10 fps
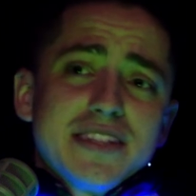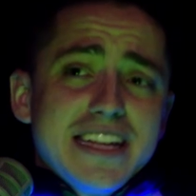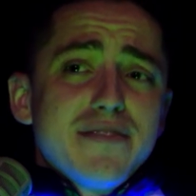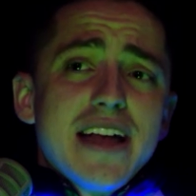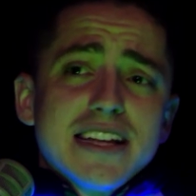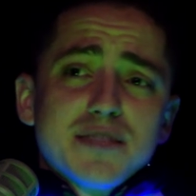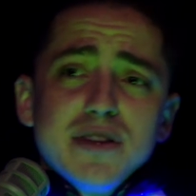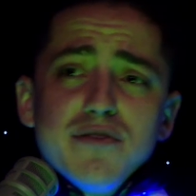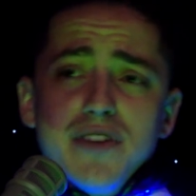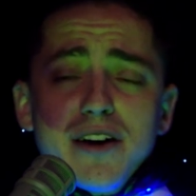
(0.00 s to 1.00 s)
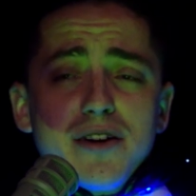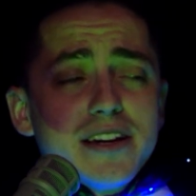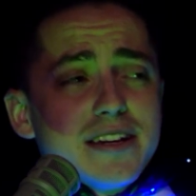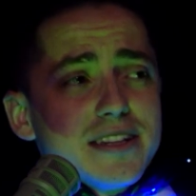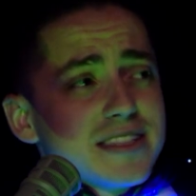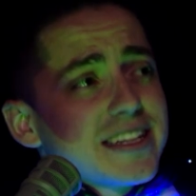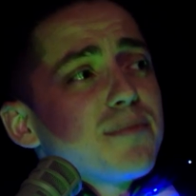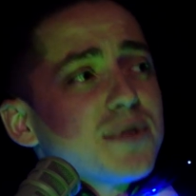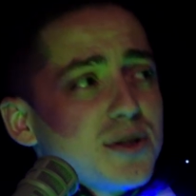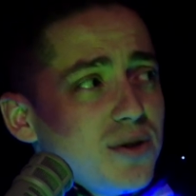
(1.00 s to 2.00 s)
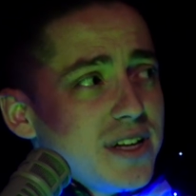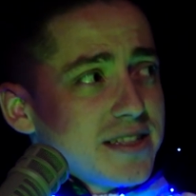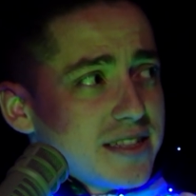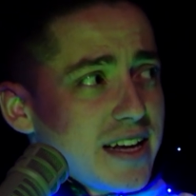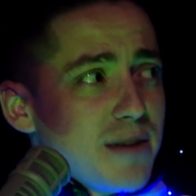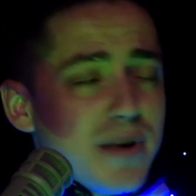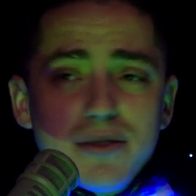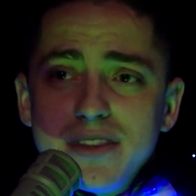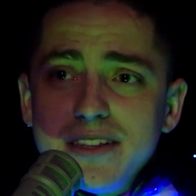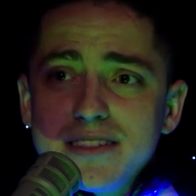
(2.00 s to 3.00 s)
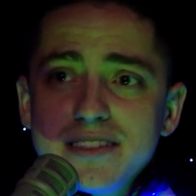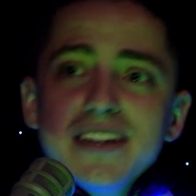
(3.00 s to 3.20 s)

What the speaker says: Steven has been very skeptical, let's say, about this.